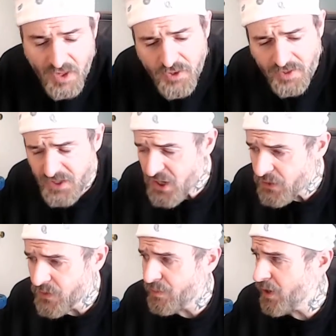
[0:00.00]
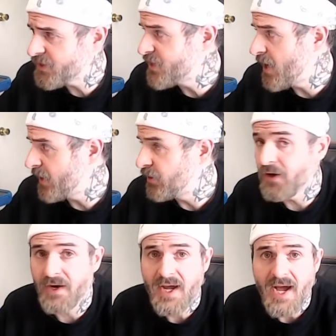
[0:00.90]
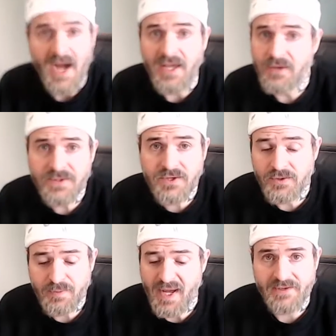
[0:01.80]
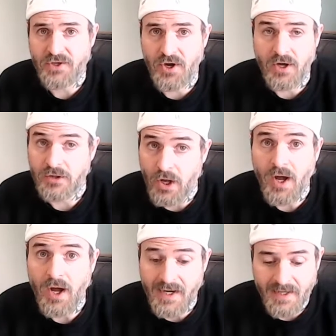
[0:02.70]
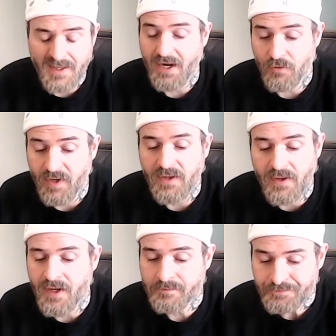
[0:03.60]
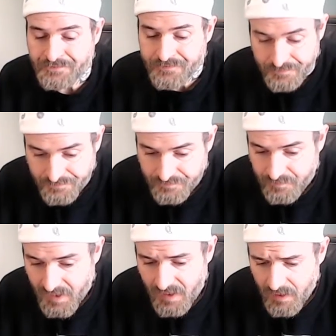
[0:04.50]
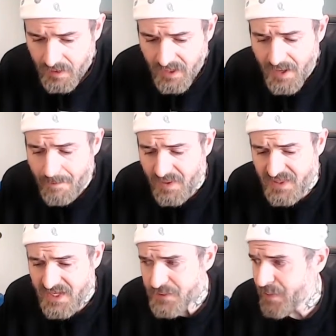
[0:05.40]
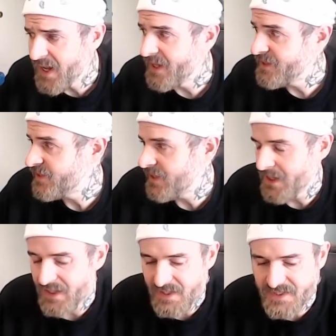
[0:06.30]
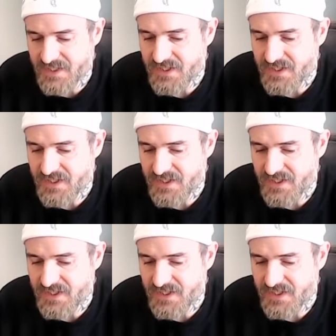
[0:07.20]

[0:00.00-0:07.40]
Not that Uniball's not good. I use those pens a lot, like a real lot. But these pens, this is